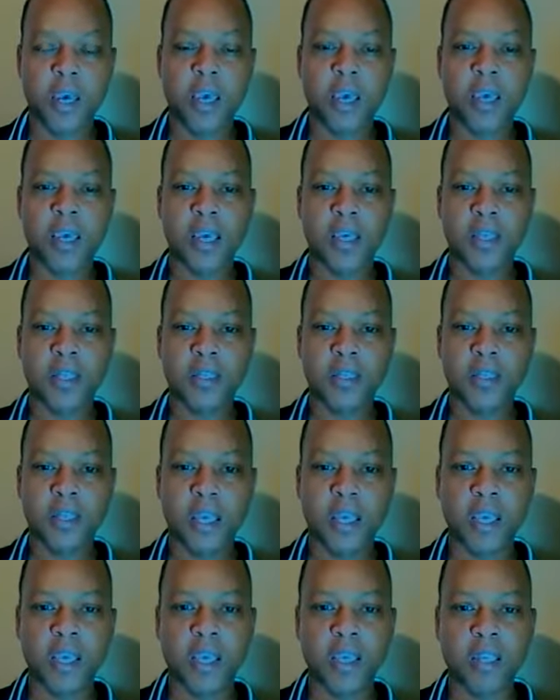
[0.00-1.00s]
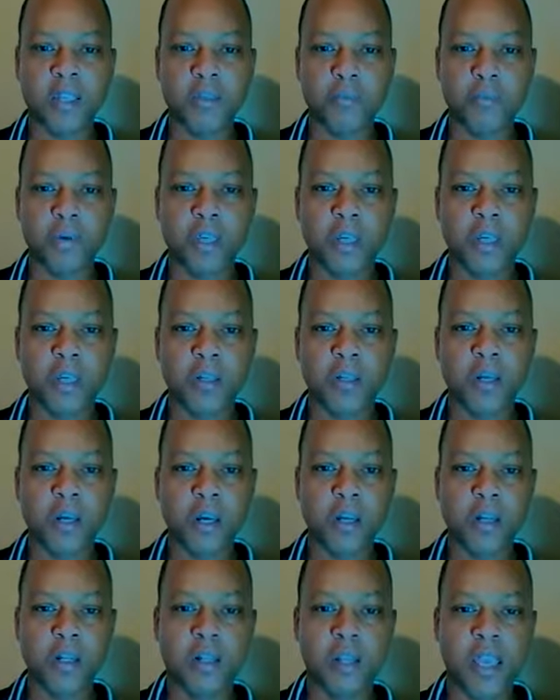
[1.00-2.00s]
and deadbeat
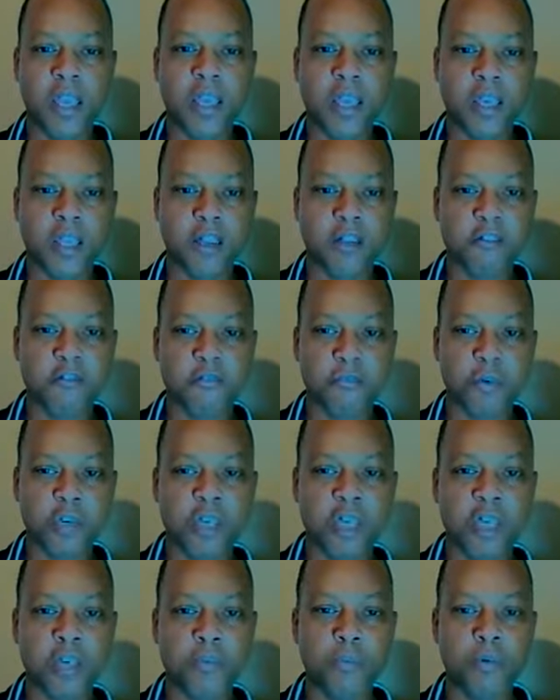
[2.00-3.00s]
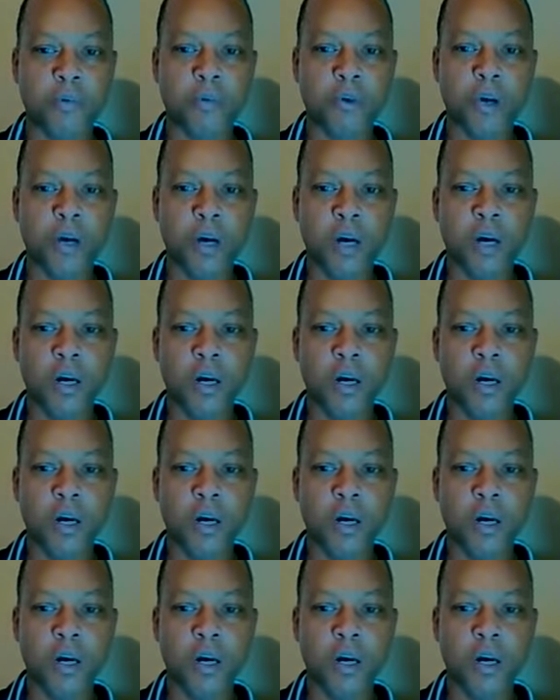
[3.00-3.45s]
negative people,